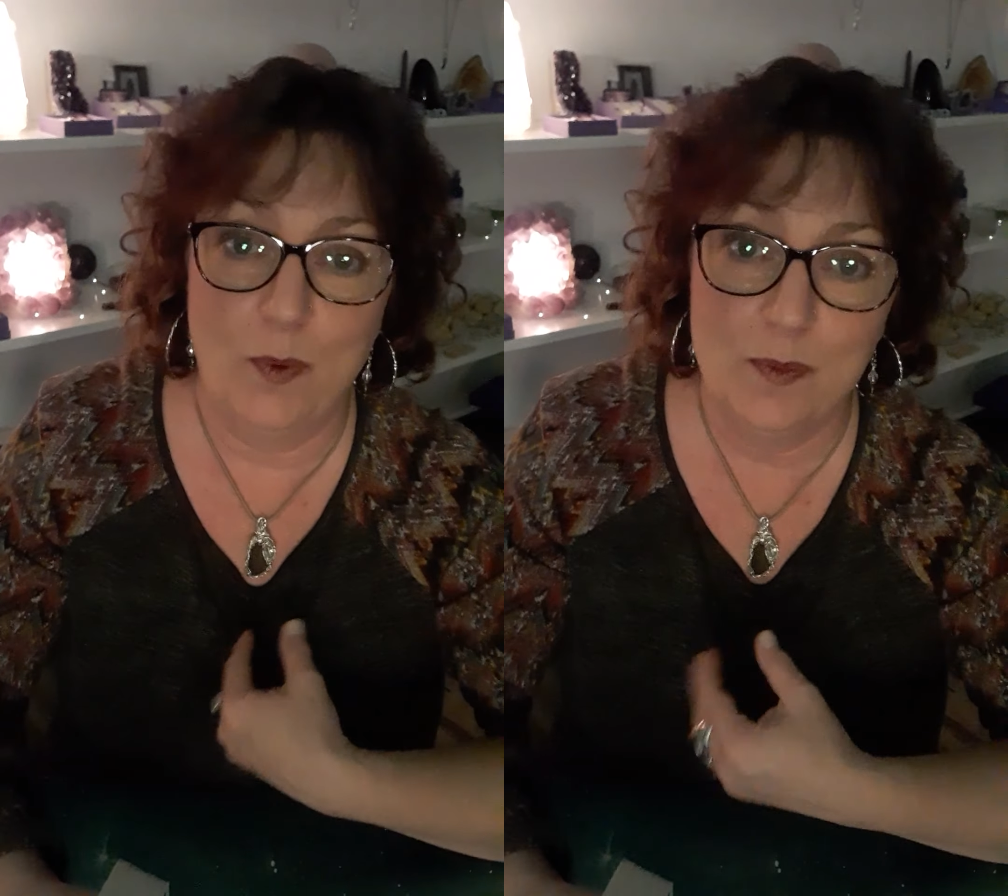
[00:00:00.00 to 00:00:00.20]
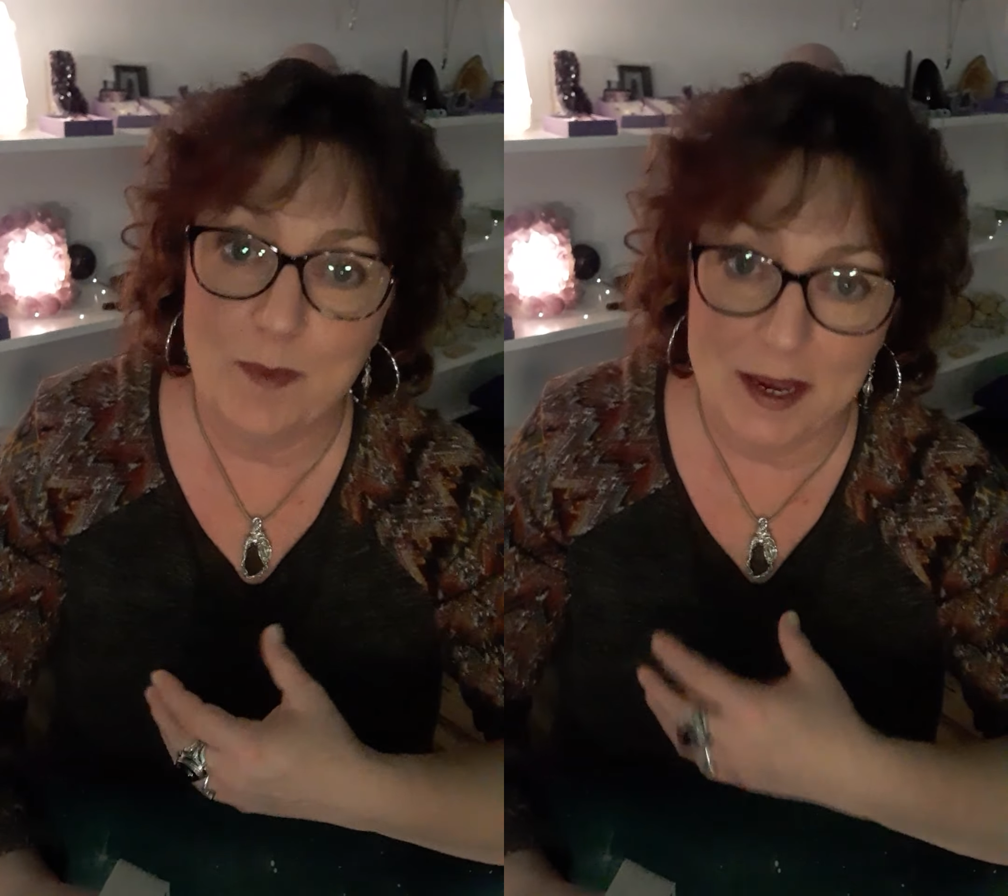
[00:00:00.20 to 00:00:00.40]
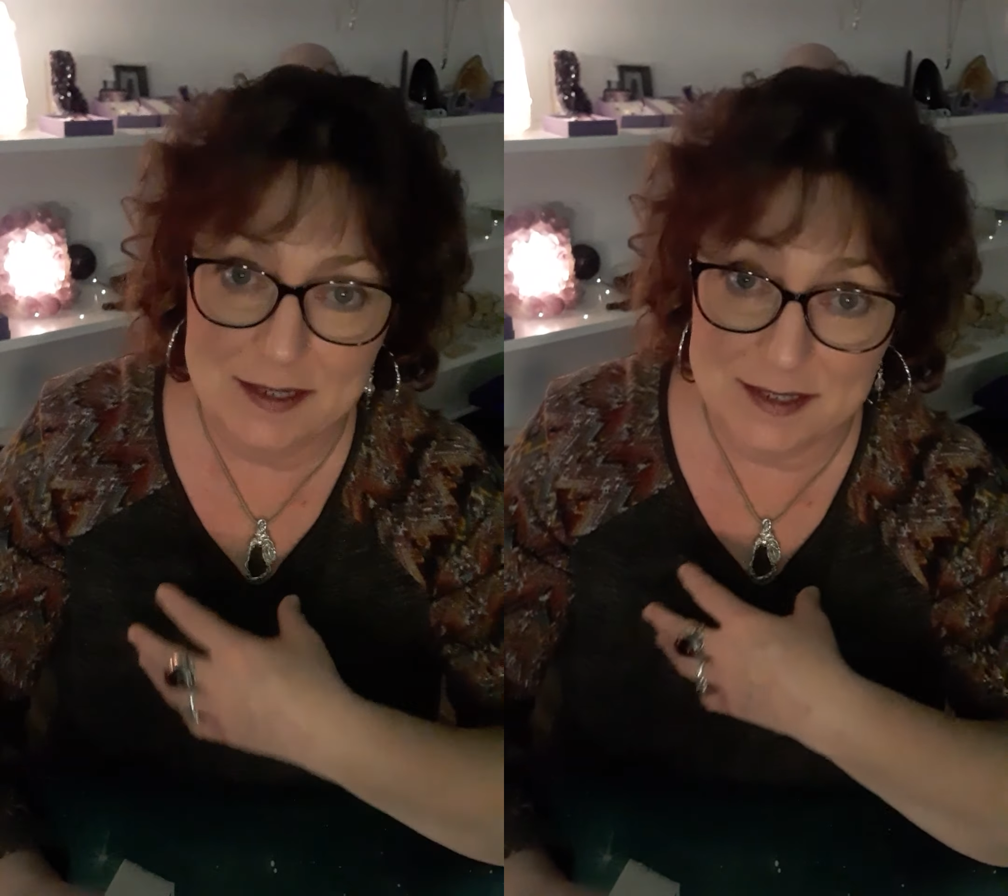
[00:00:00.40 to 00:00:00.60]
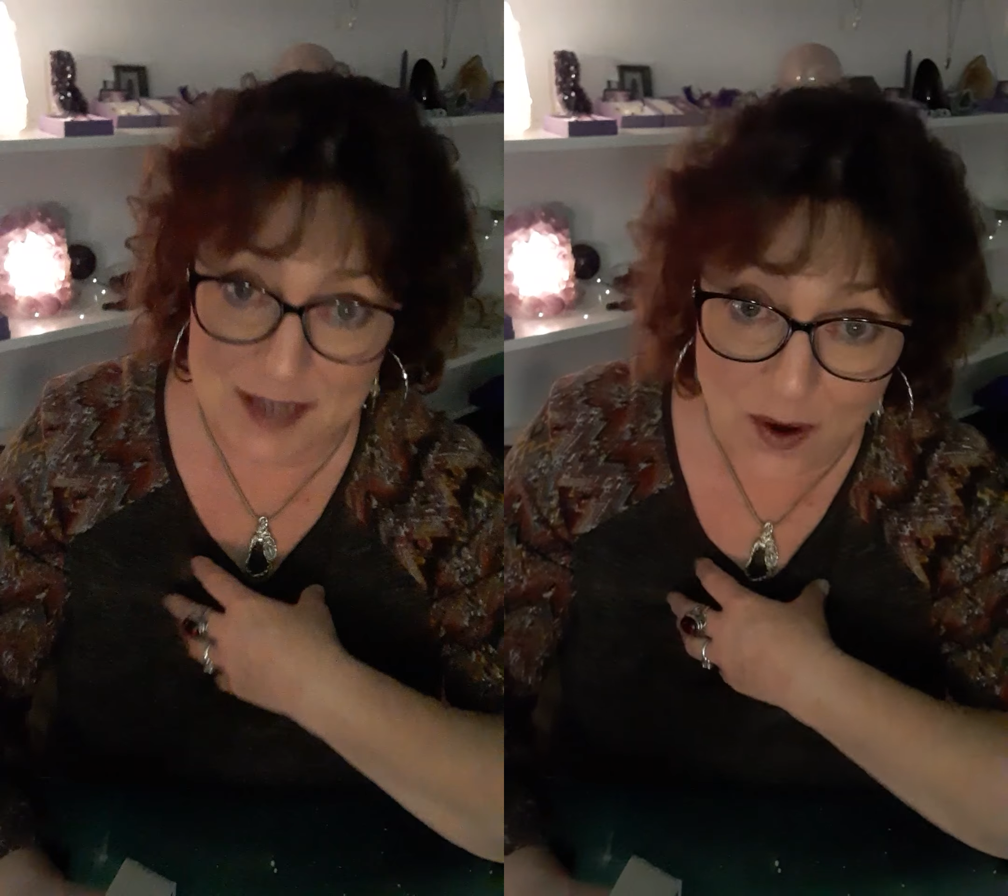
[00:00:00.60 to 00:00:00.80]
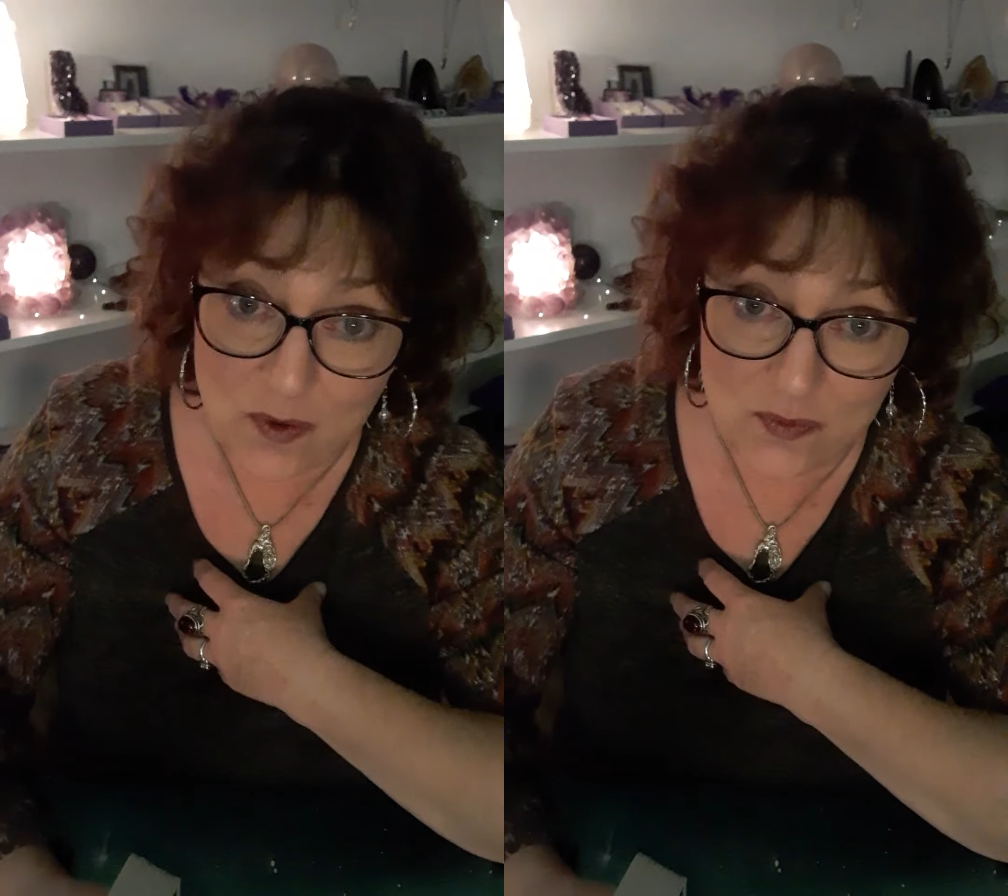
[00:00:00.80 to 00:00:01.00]
with
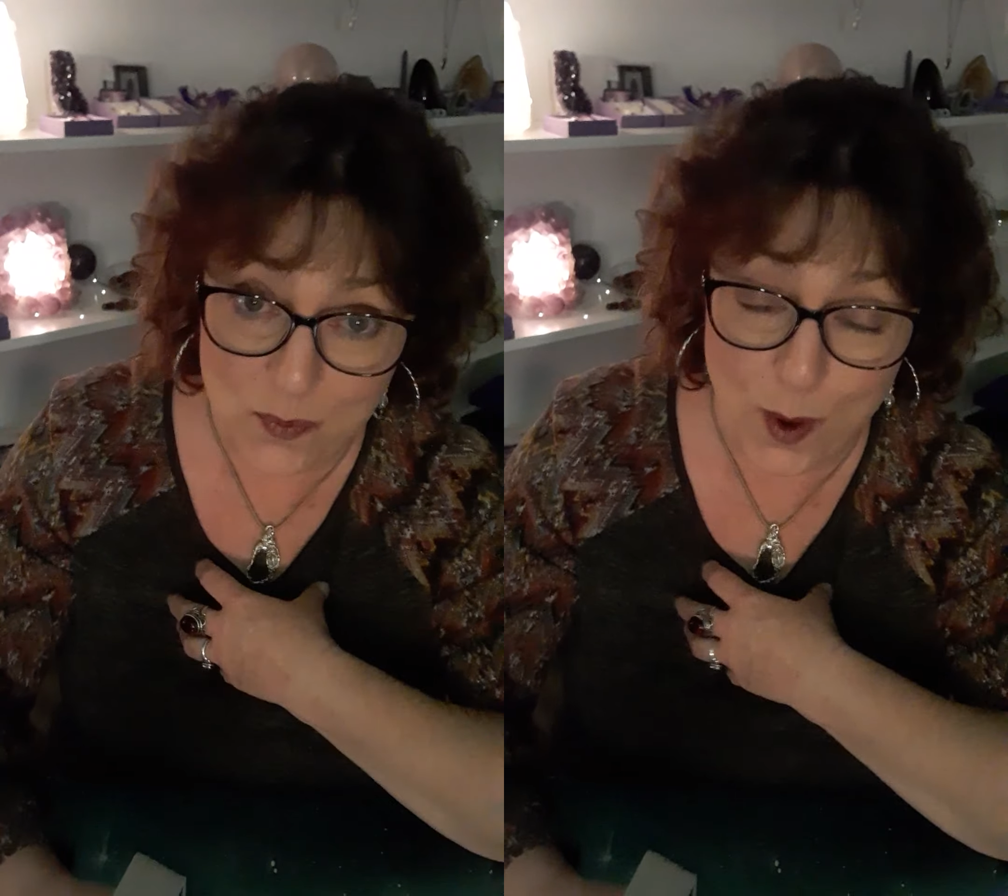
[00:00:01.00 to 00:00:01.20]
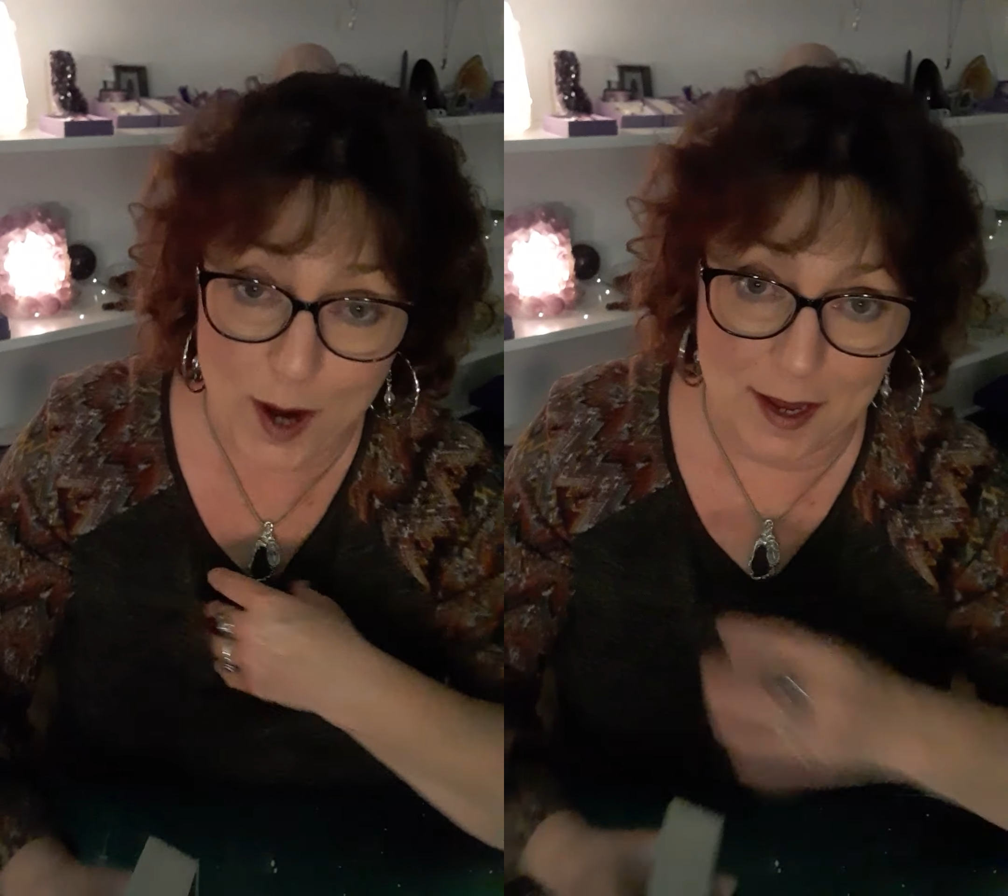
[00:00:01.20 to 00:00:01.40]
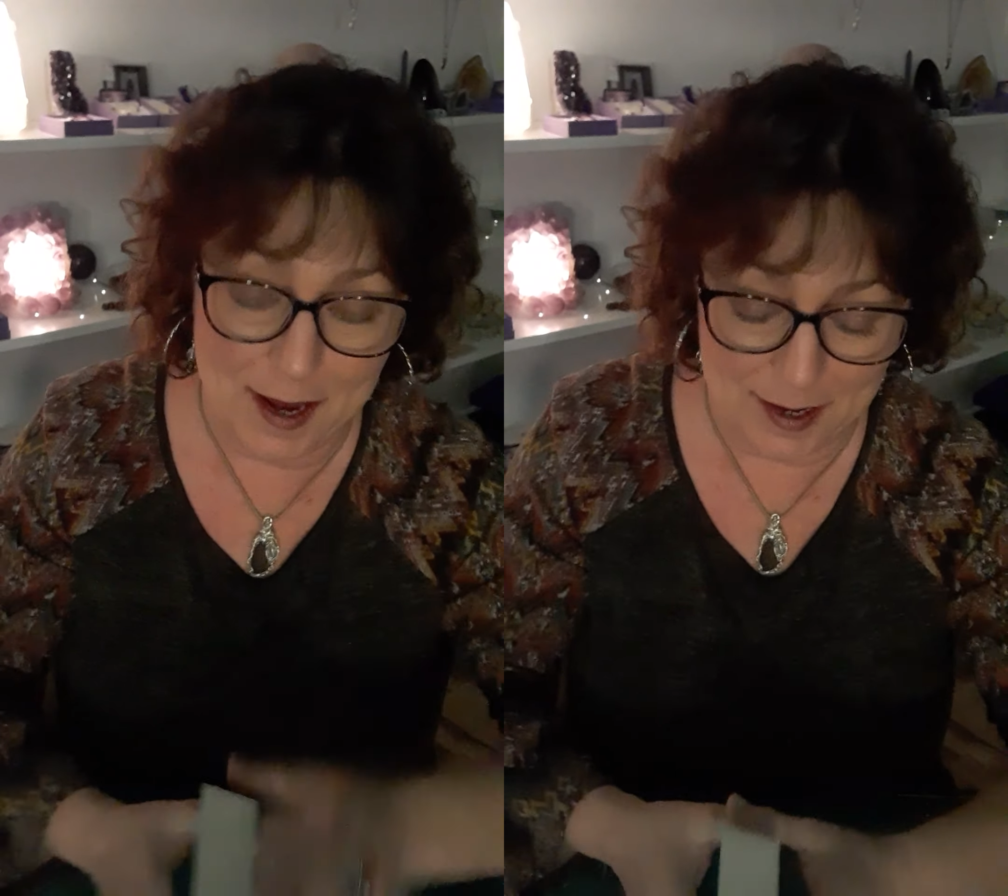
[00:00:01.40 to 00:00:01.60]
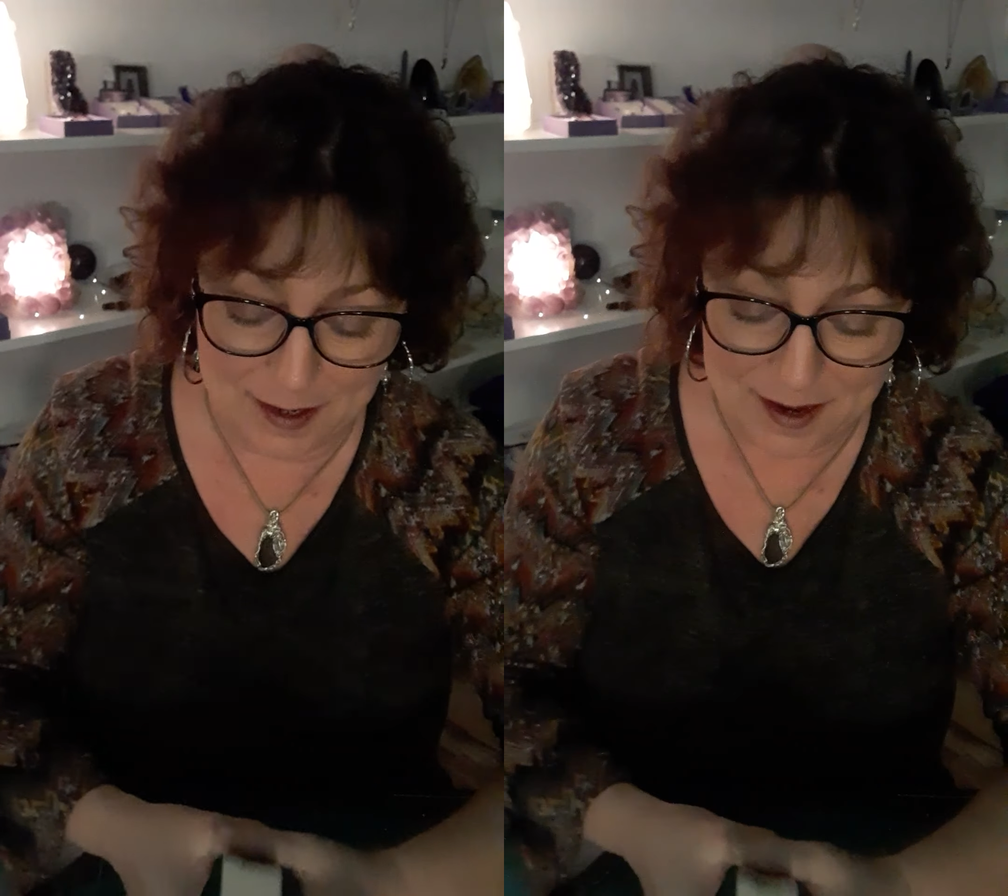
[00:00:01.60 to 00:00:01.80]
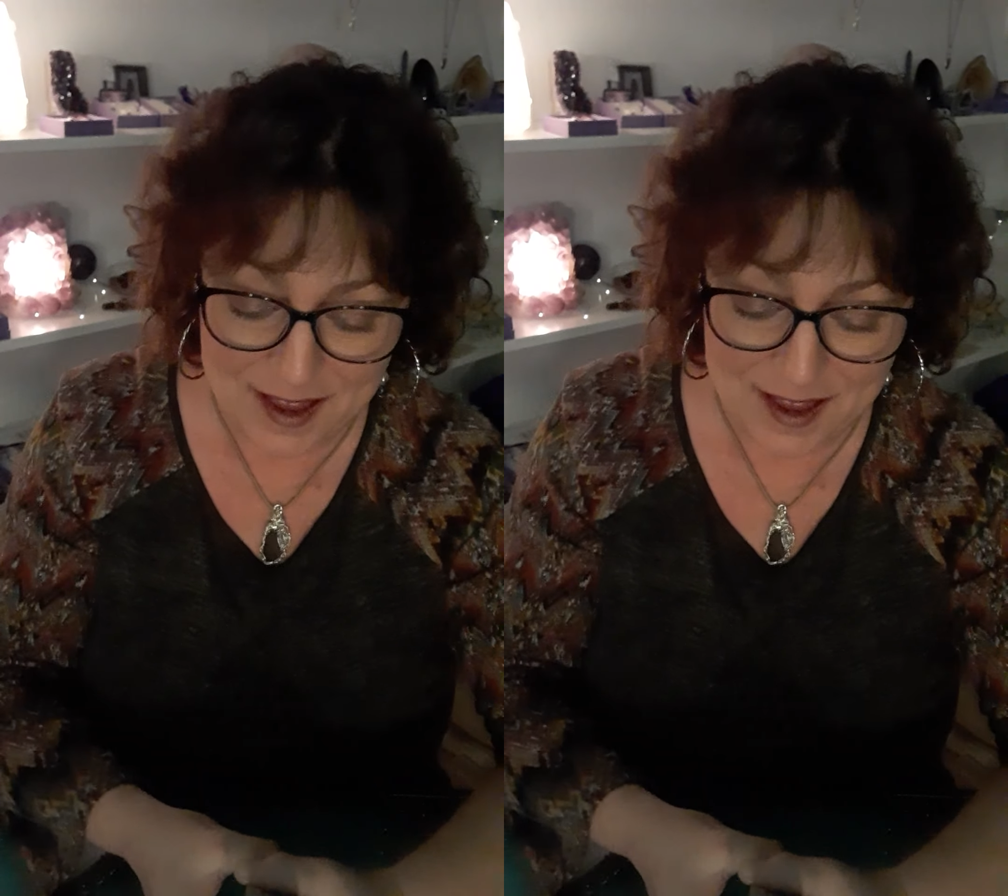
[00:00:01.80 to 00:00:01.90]
myself working?